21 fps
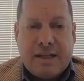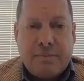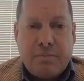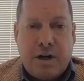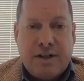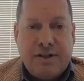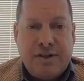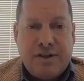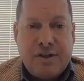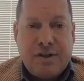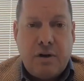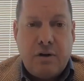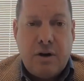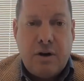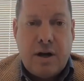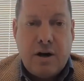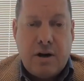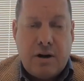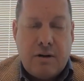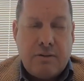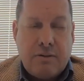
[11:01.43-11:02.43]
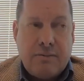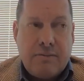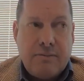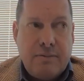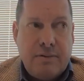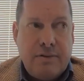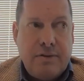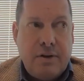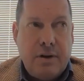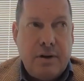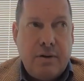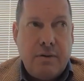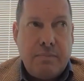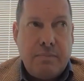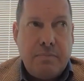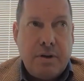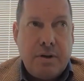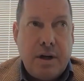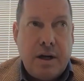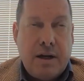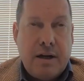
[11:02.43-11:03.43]
gas prices go up, or
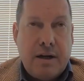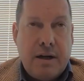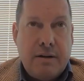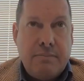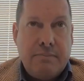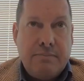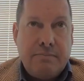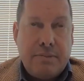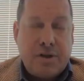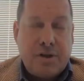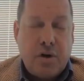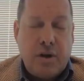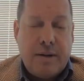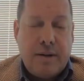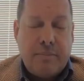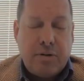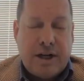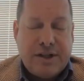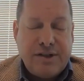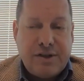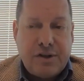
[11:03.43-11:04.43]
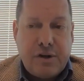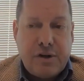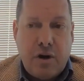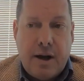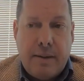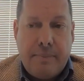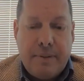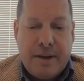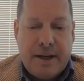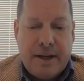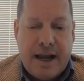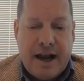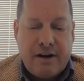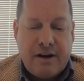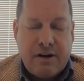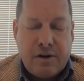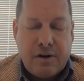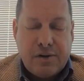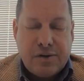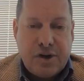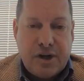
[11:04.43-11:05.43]
petroleum prices go up in
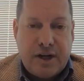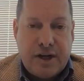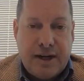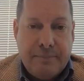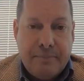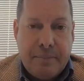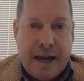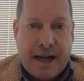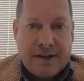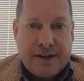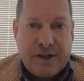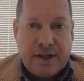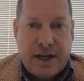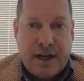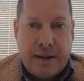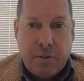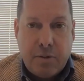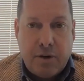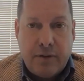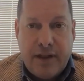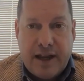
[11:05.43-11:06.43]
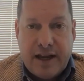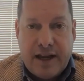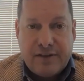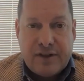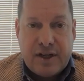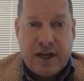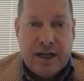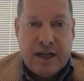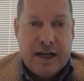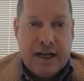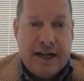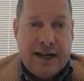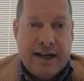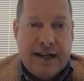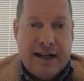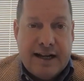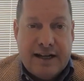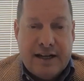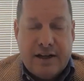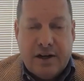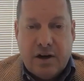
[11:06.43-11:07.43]
agriculture, and impacts a number of things.
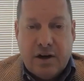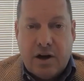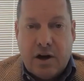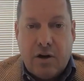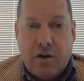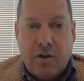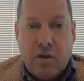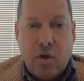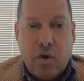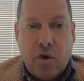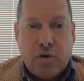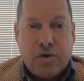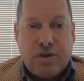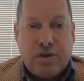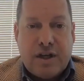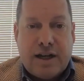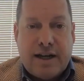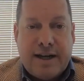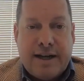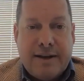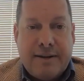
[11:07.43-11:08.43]
All those